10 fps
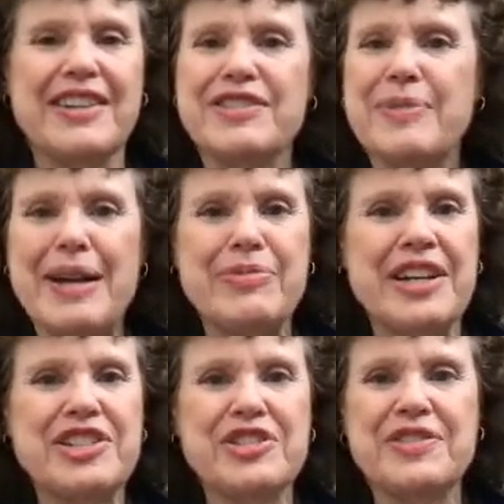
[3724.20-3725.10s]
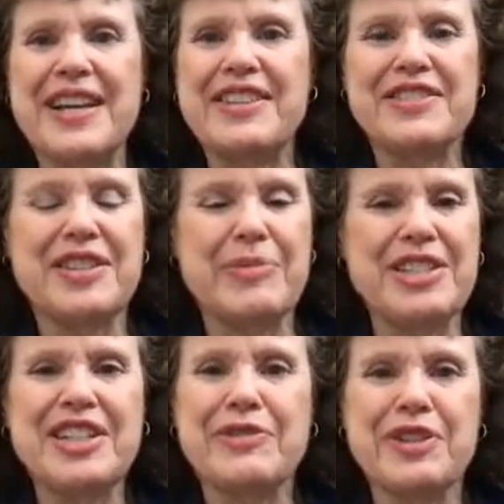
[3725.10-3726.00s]
it was my pleasure. Thank you so
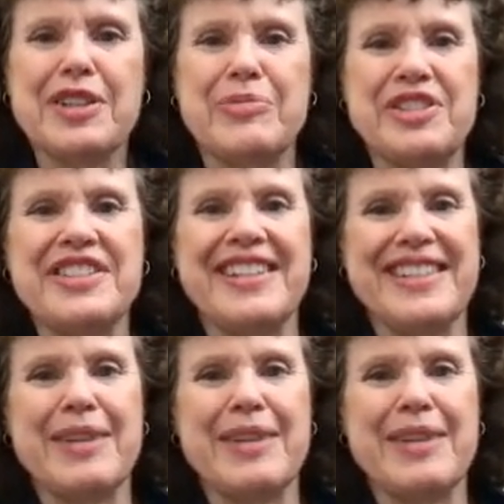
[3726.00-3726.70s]
much. I really appreciate the